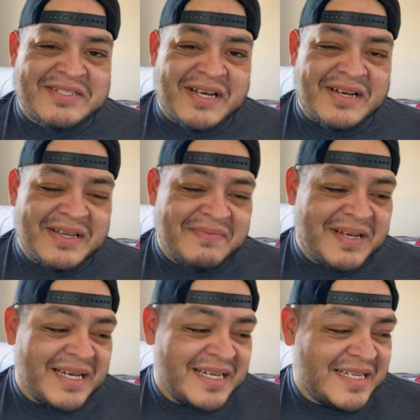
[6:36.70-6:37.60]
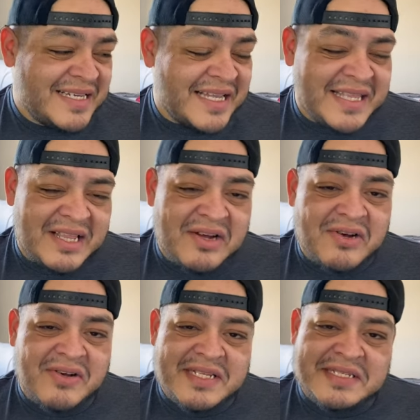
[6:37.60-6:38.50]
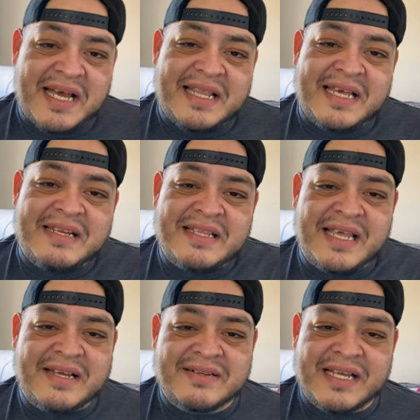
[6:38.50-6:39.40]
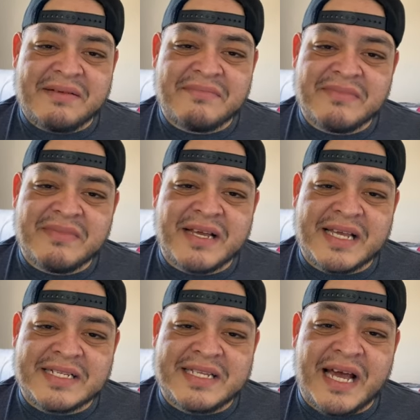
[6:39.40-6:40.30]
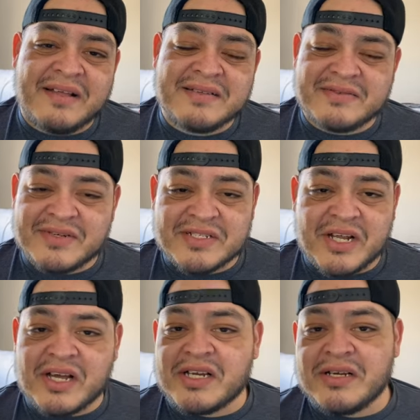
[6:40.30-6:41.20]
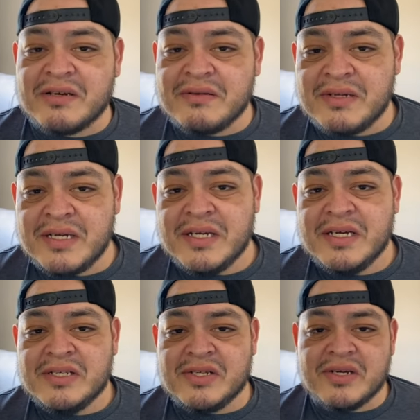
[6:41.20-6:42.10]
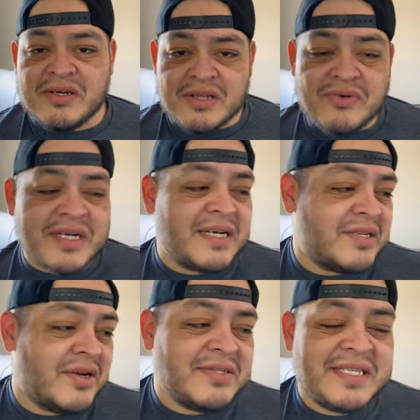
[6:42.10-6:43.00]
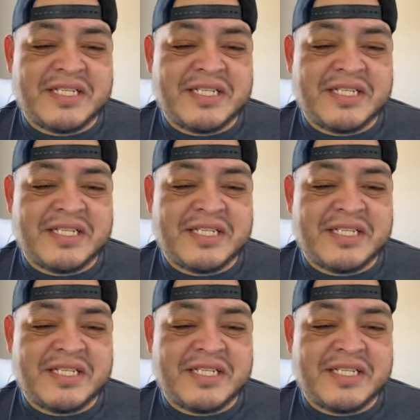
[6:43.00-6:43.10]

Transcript: him not that long ago on the sideline, the Lakers game against Dallas, where he's talking to Luka Doncic